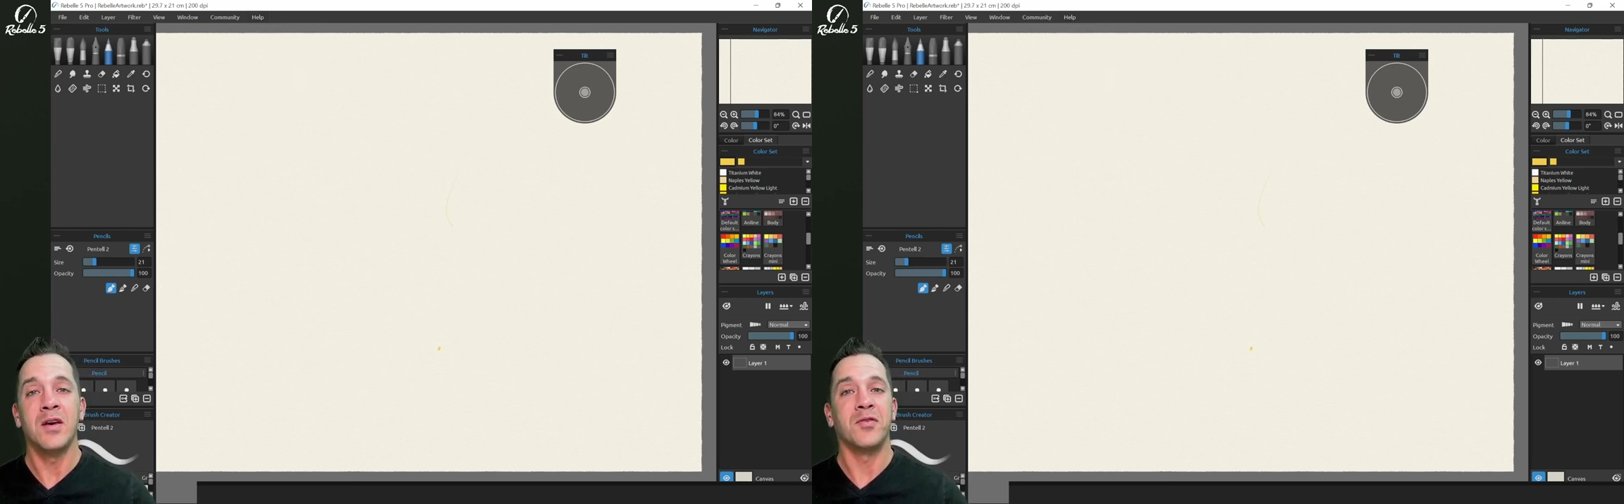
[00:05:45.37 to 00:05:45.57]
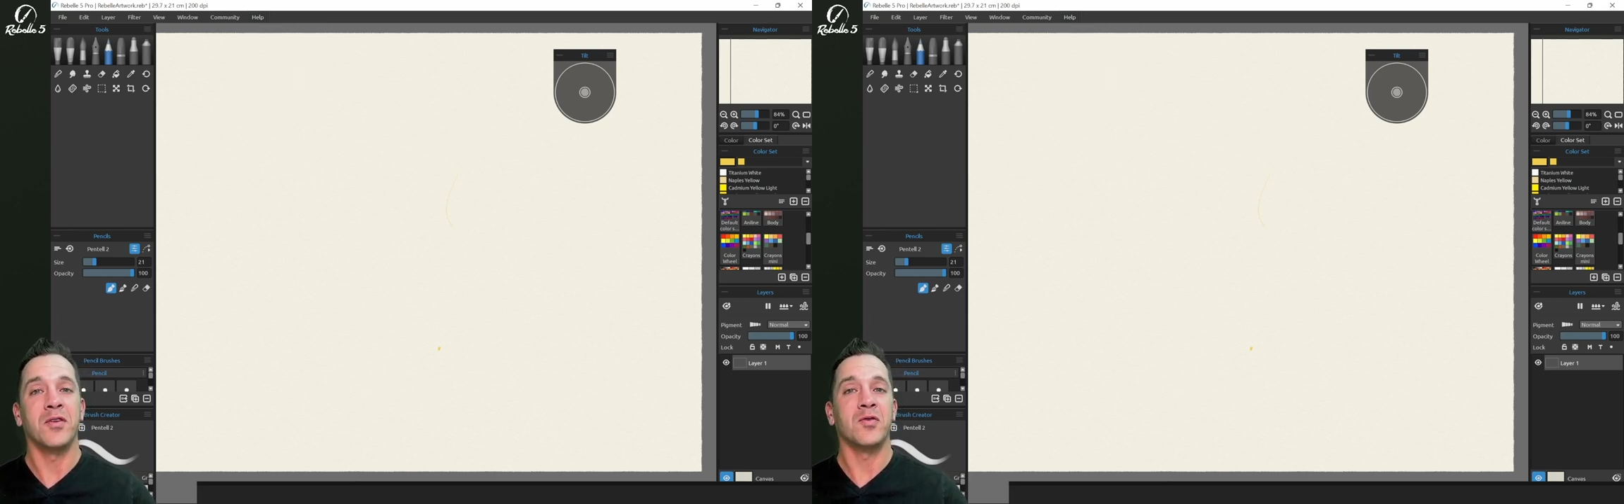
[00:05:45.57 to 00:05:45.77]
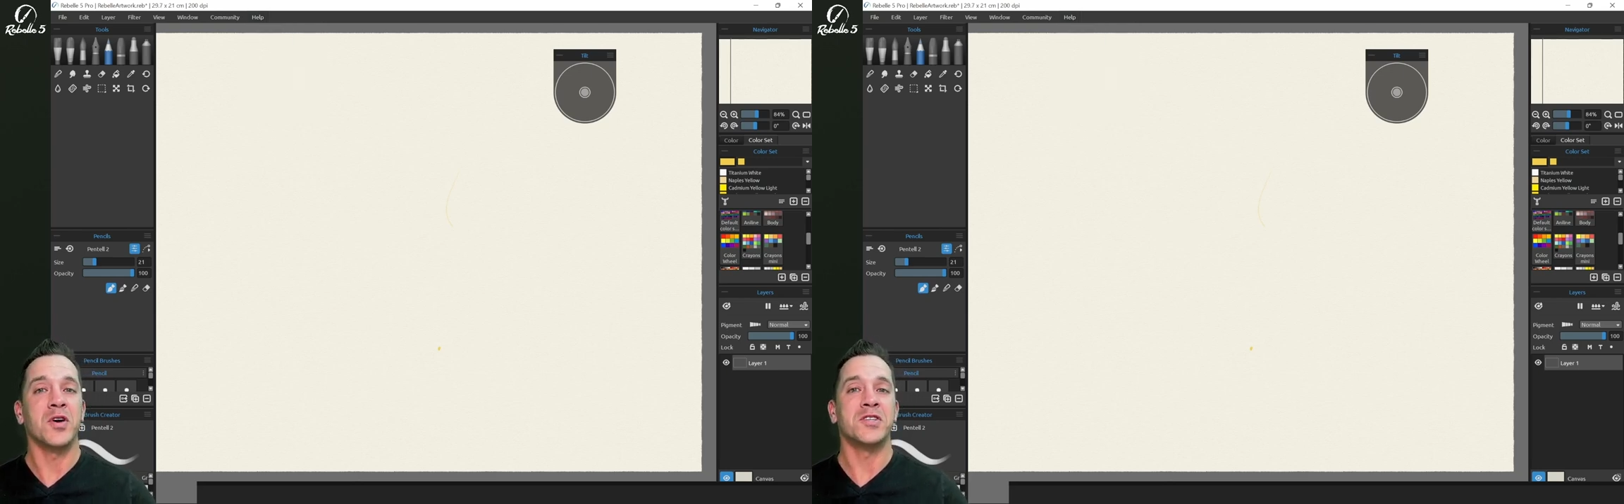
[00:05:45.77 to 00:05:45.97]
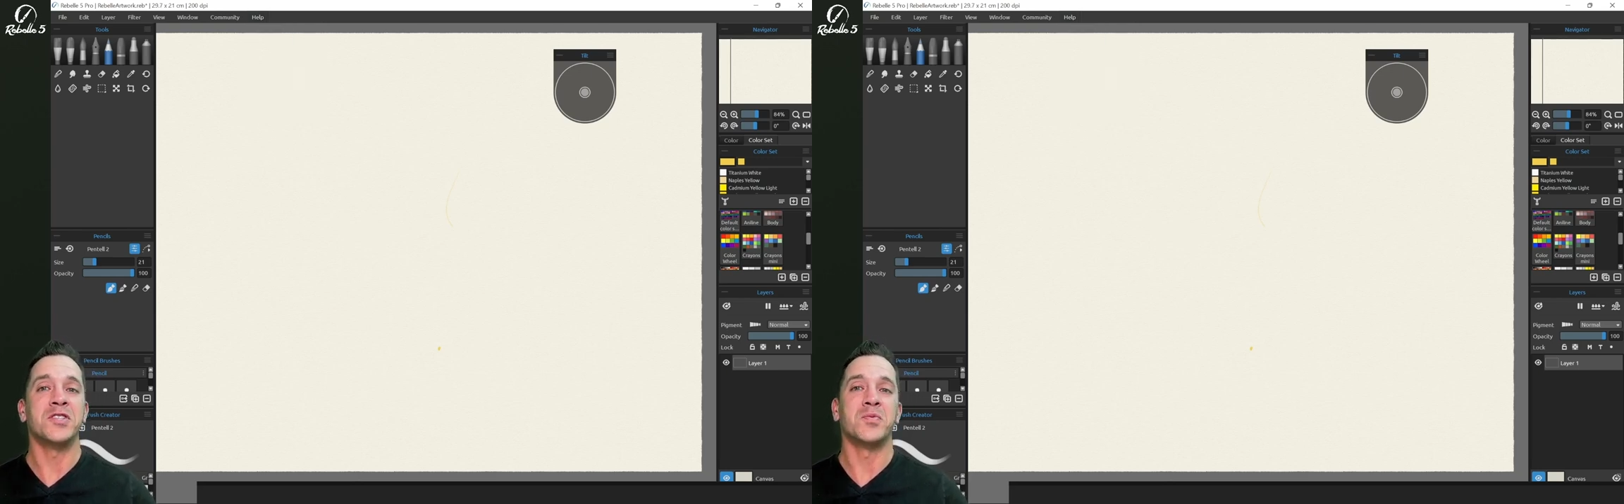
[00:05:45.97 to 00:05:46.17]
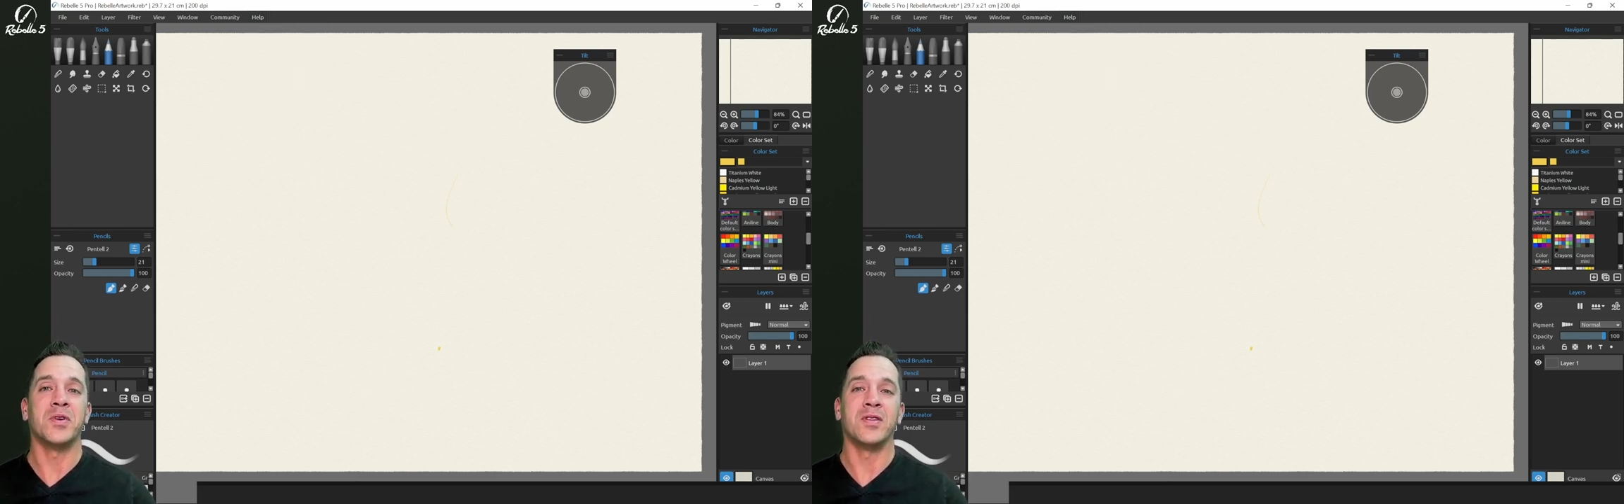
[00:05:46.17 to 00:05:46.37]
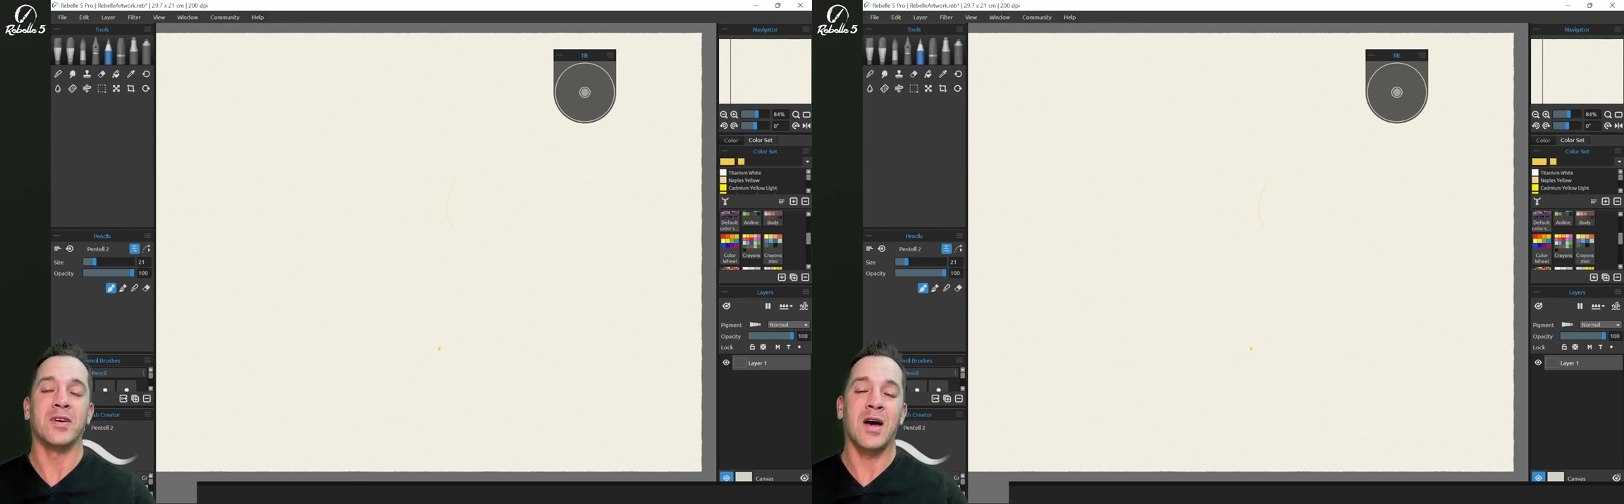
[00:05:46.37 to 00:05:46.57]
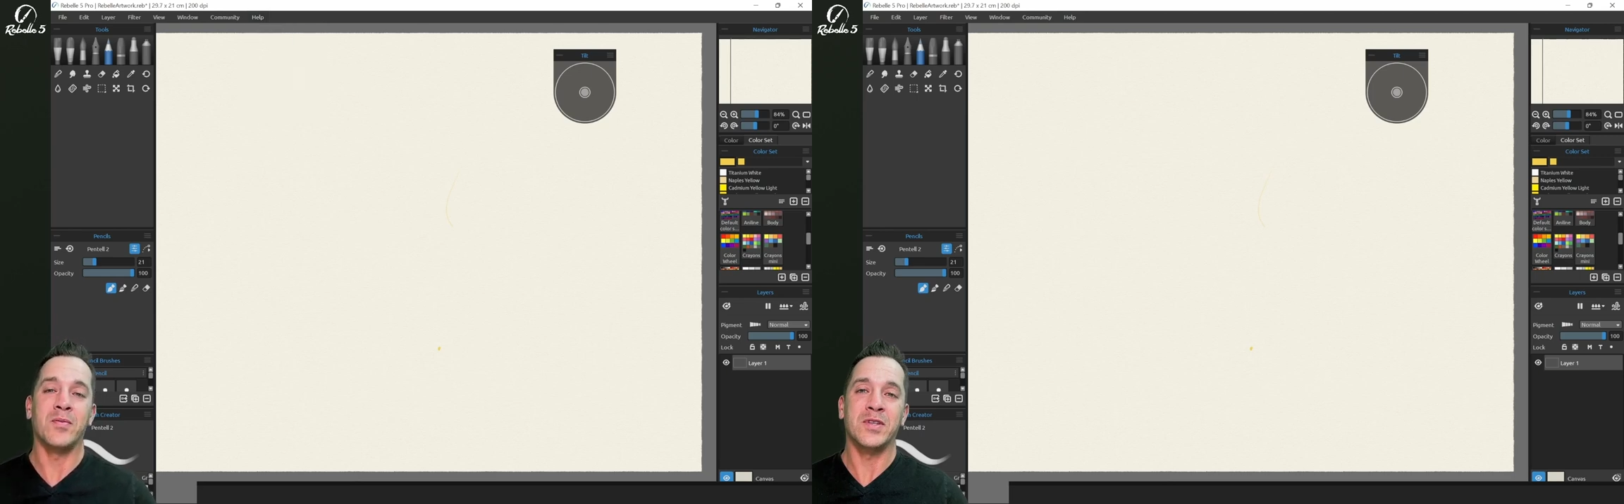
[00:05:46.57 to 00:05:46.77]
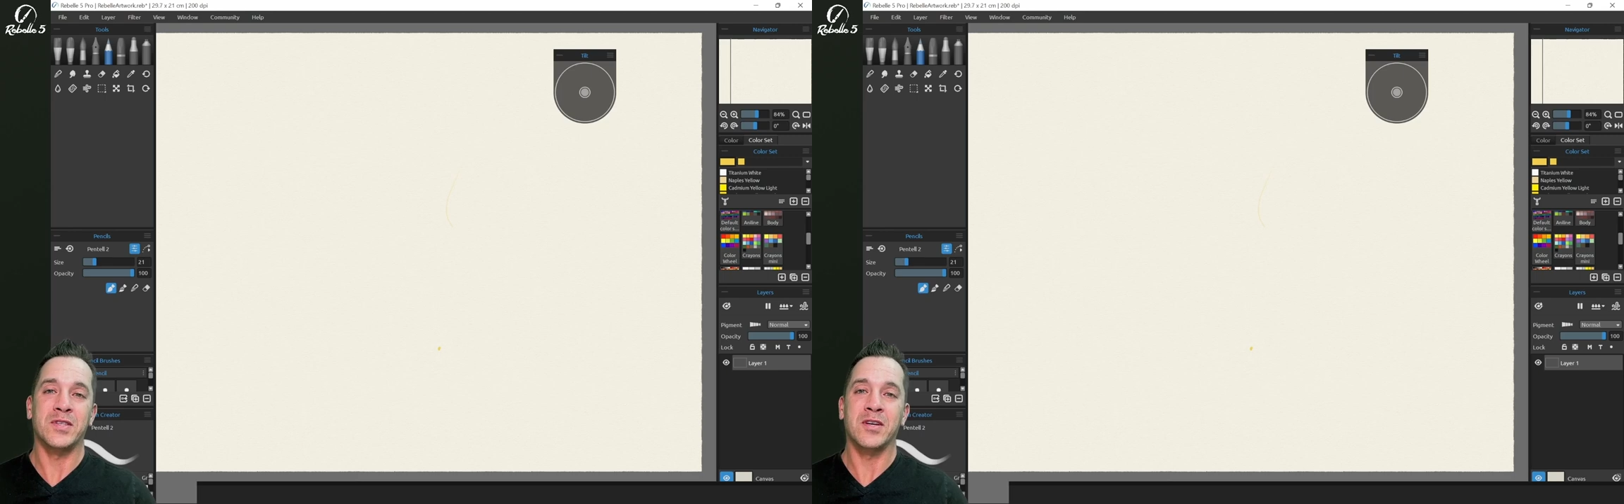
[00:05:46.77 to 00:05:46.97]
If you have questions, put it in the
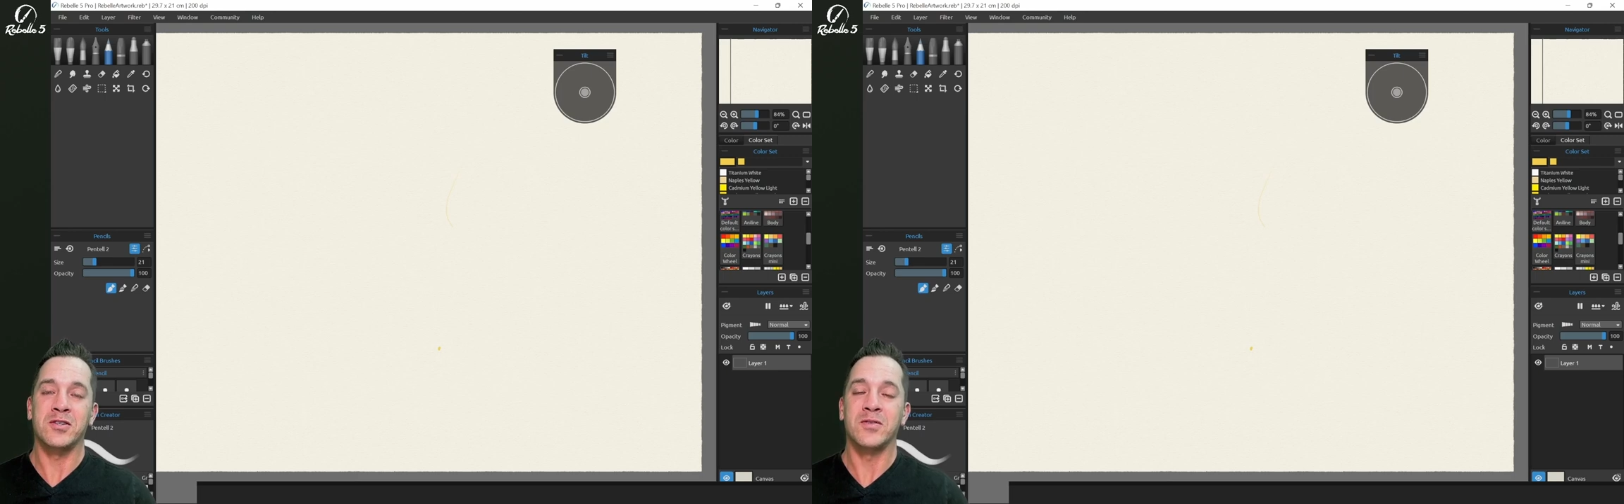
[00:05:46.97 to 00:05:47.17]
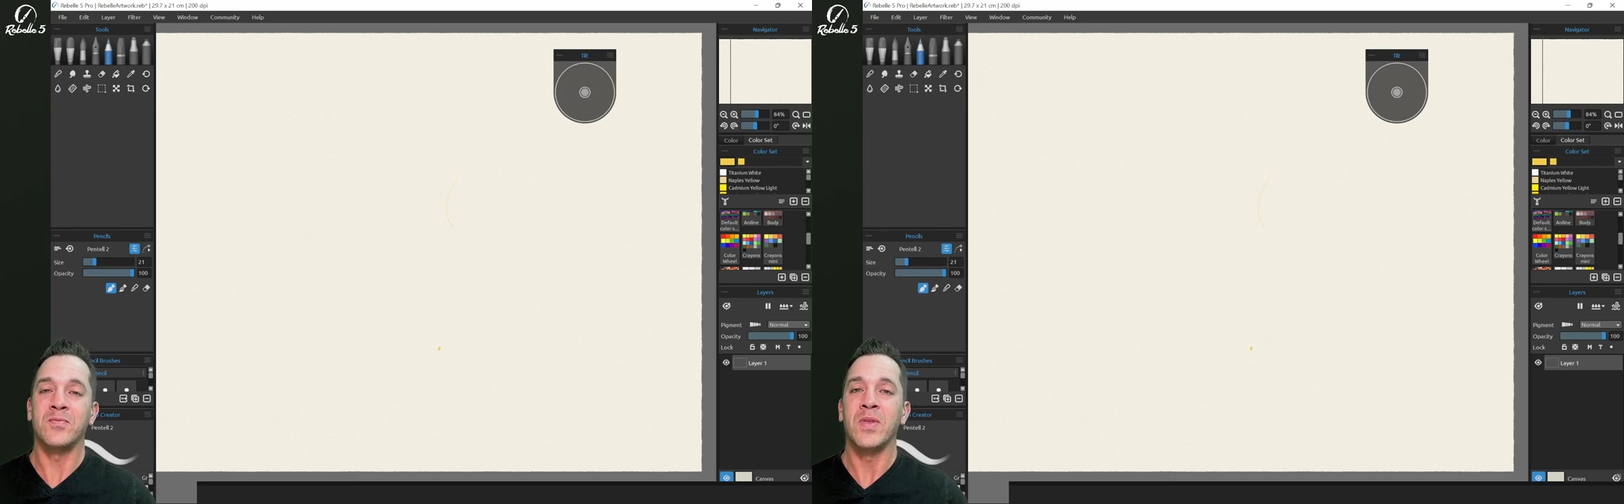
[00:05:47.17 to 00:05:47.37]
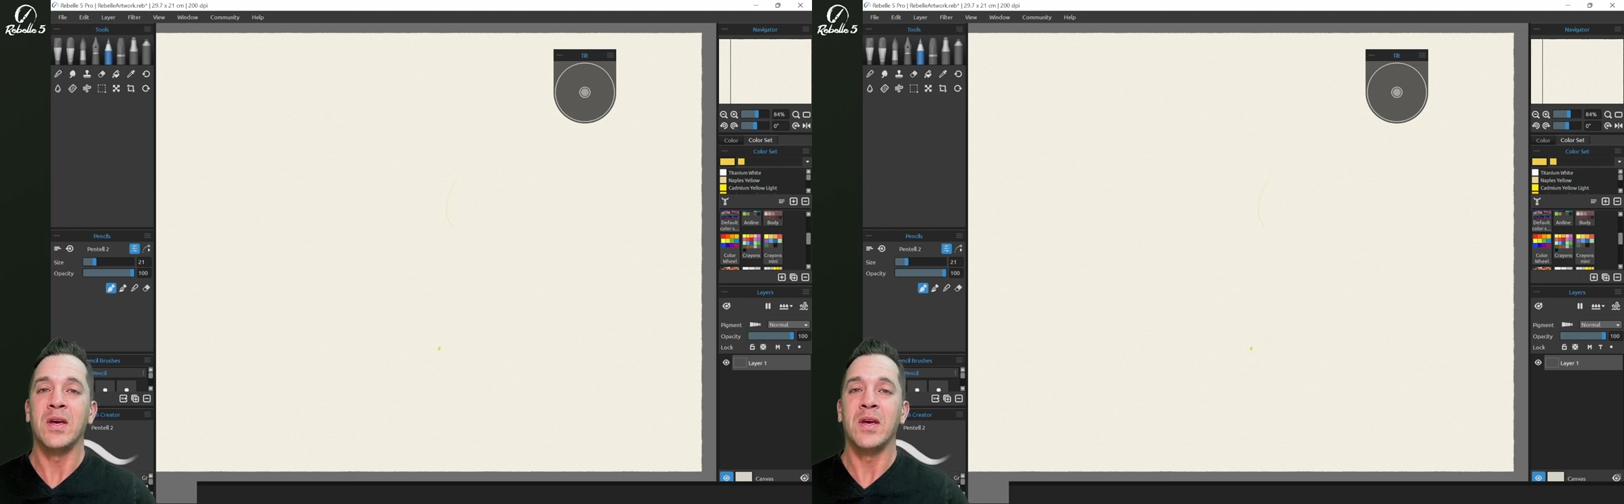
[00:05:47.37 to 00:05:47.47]
comments section.